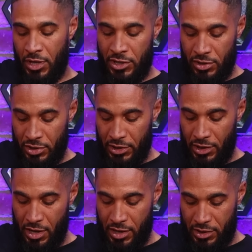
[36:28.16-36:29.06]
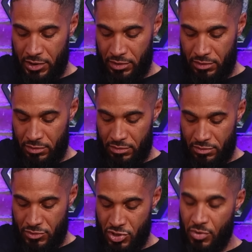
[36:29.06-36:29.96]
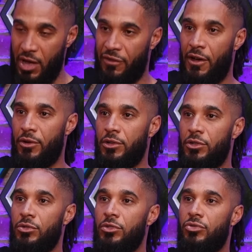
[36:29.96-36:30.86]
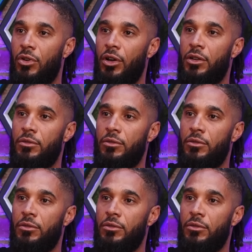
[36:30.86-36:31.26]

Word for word: I've, I've tried to look at like UFO news,